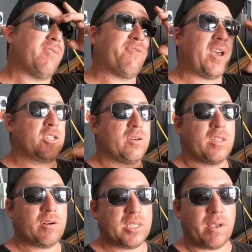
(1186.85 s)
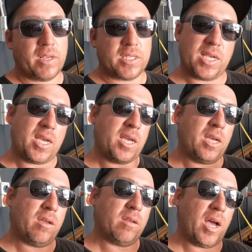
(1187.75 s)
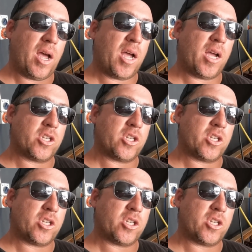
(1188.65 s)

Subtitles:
factory 370Z